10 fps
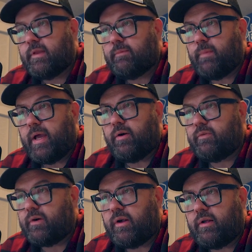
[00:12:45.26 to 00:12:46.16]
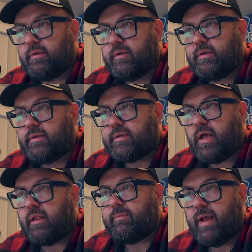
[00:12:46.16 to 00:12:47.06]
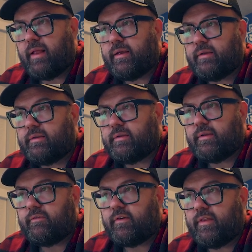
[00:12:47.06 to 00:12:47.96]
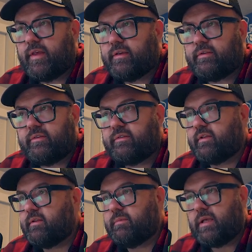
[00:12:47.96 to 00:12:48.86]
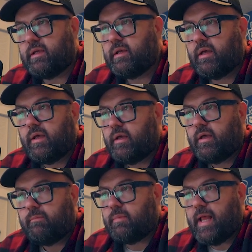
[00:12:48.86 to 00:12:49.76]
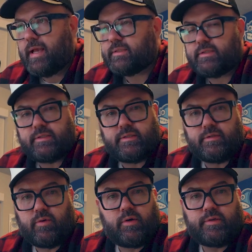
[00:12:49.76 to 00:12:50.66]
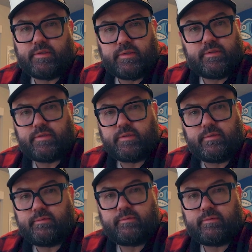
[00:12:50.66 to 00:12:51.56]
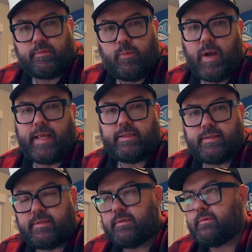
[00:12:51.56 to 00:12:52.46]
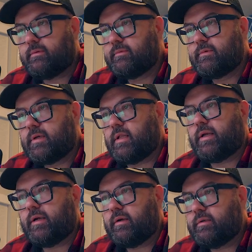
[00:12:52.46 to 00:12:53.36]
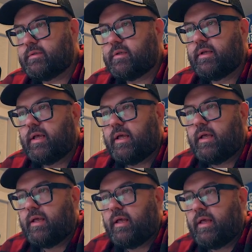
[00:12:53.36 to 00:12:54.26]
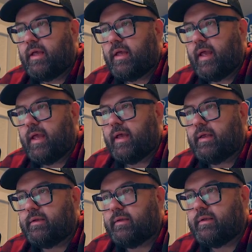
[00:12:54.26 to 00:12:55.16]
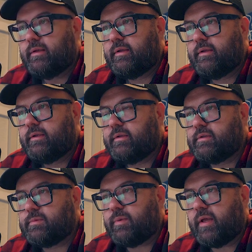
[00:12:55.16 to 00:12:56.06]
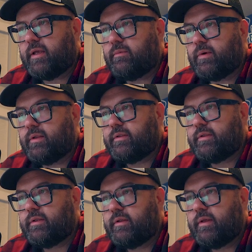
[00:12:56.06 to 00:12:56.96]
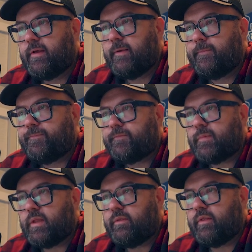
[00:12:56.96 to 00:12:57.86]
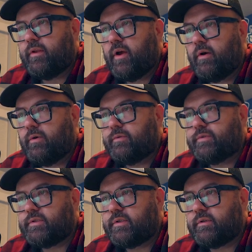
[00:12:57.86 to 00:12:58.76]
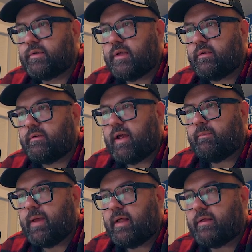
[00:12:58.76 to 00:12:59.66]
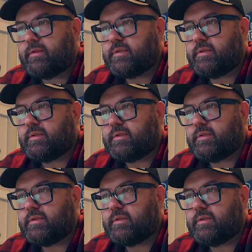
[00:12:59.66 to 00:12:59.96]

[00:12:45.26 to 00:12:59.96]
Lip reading: My overall color palette for this is going to be blacks and oranges and whites and clears, and just playing with the nodes to get the right balance